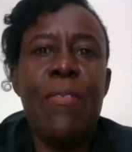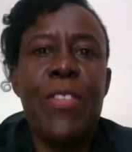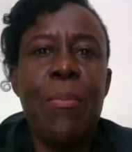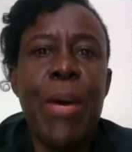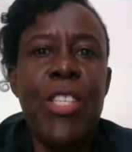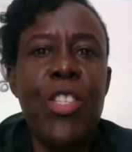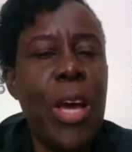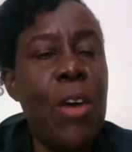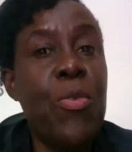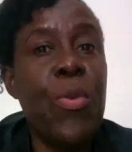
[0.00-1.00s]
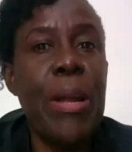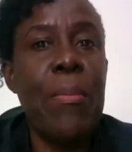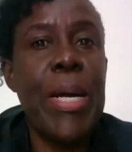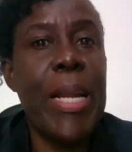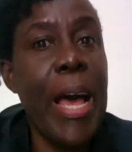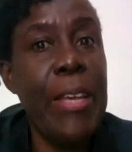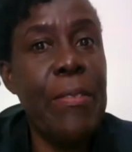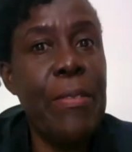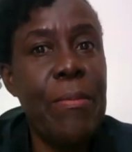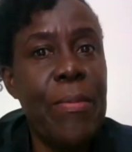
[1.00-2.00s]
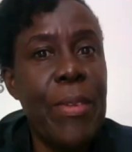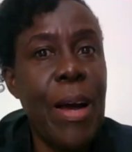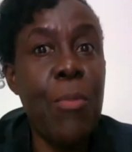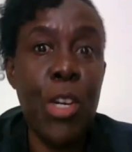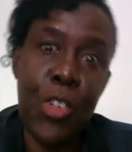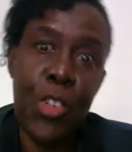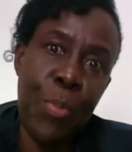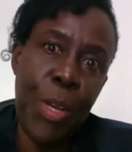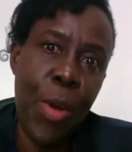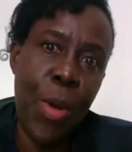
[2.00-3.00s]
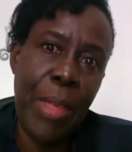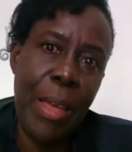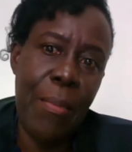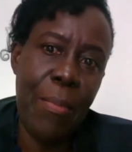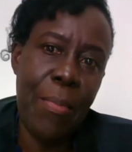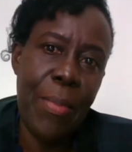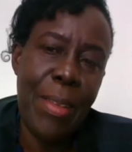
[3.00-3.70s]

after my child when I'm alive? I'm going to be with him.